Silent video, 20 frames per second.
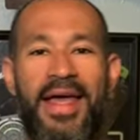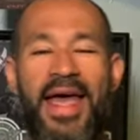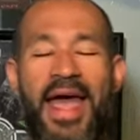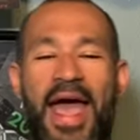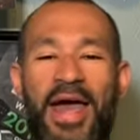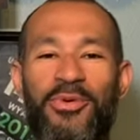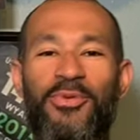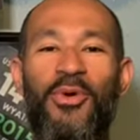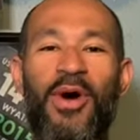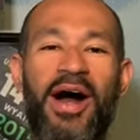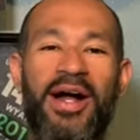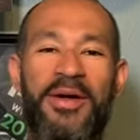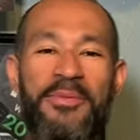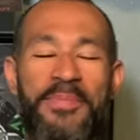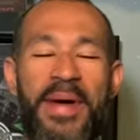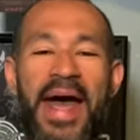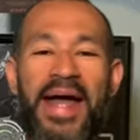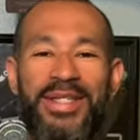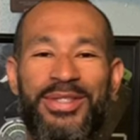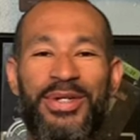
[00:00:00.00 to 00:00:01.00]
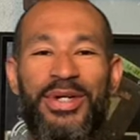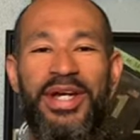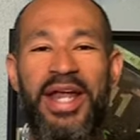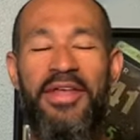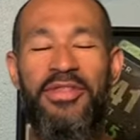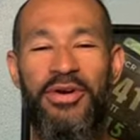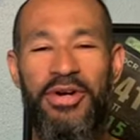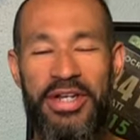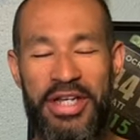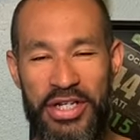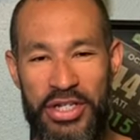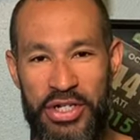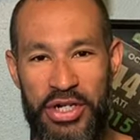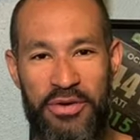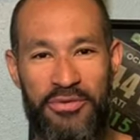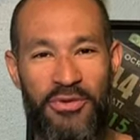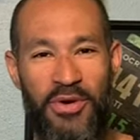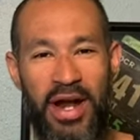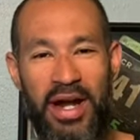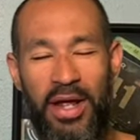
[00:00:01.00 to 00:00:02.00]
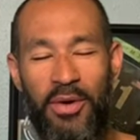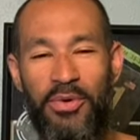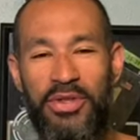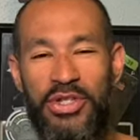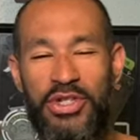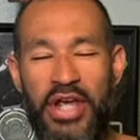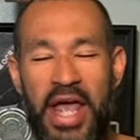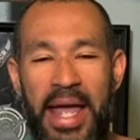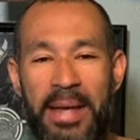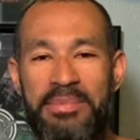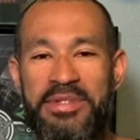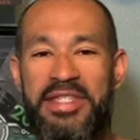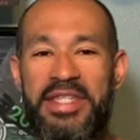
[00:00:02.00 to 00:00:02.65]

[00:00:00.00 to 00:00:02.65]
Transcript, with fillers: and welcome back to another edition of Running with James.